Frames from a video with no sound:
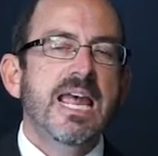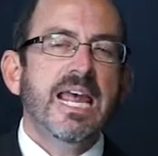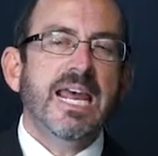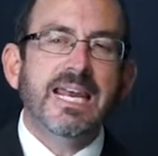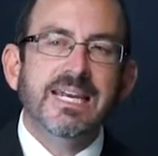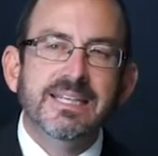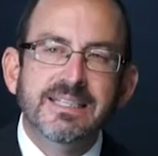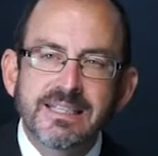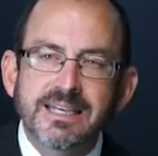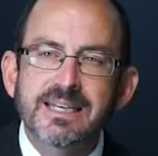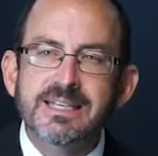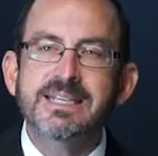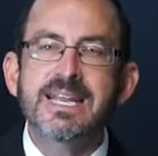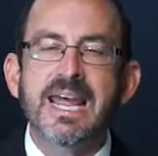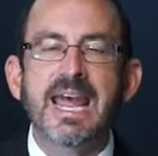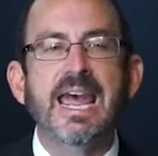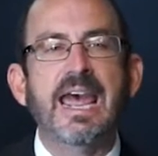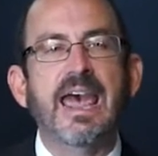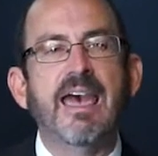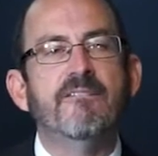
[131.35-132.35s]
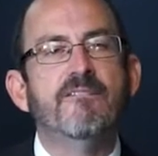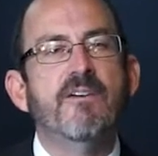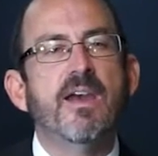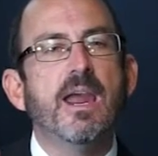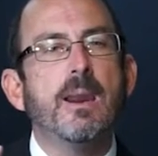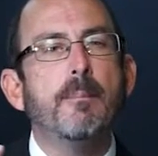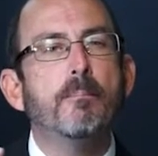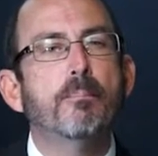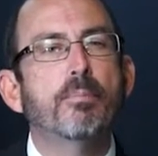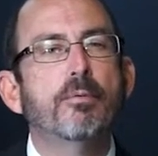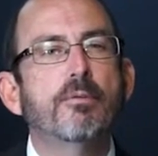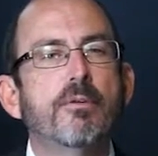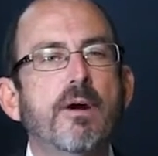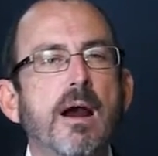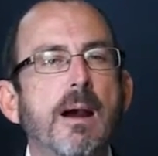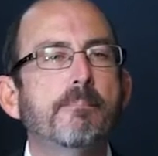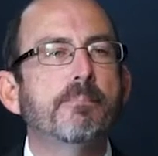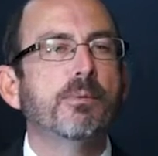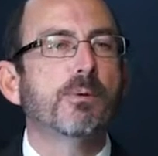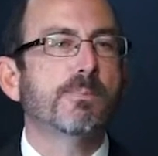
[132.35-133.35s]
He didn't have a
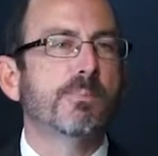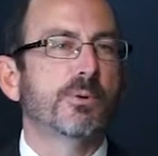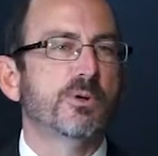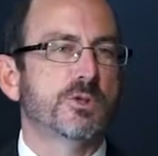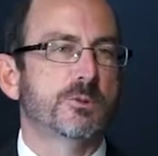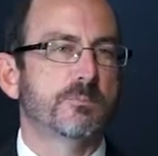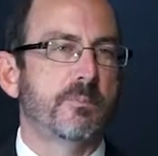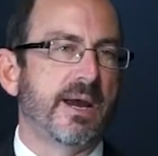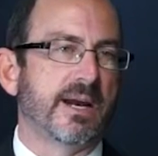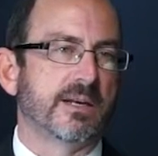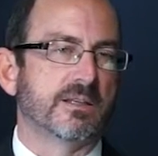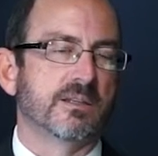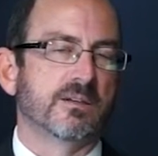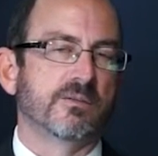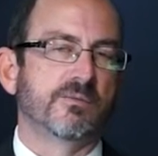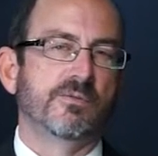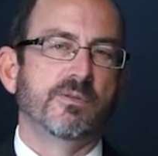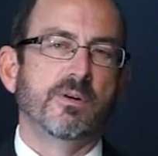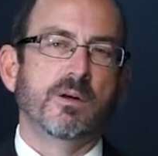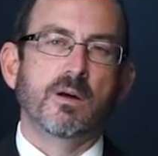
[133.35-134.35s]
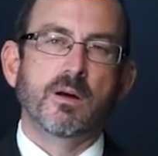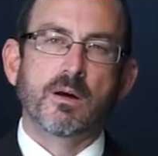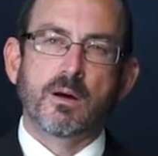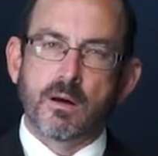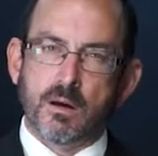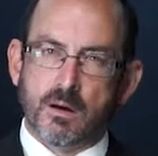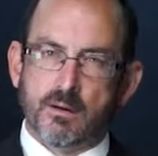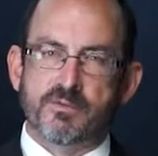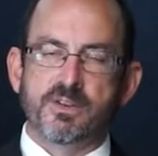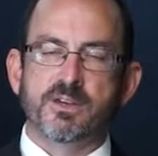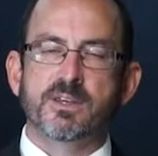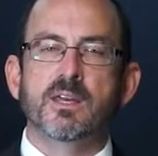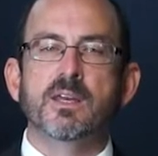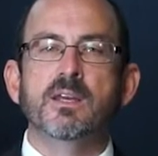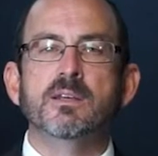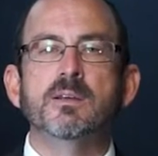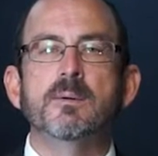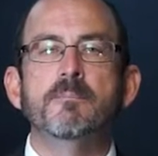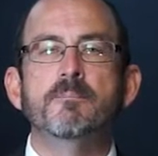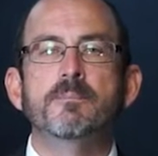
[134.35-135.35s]
proper perspective of the
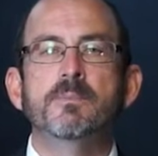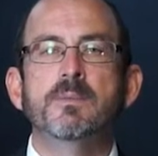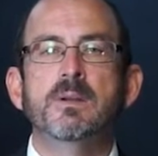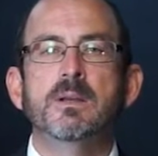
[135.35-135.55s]
kingdom.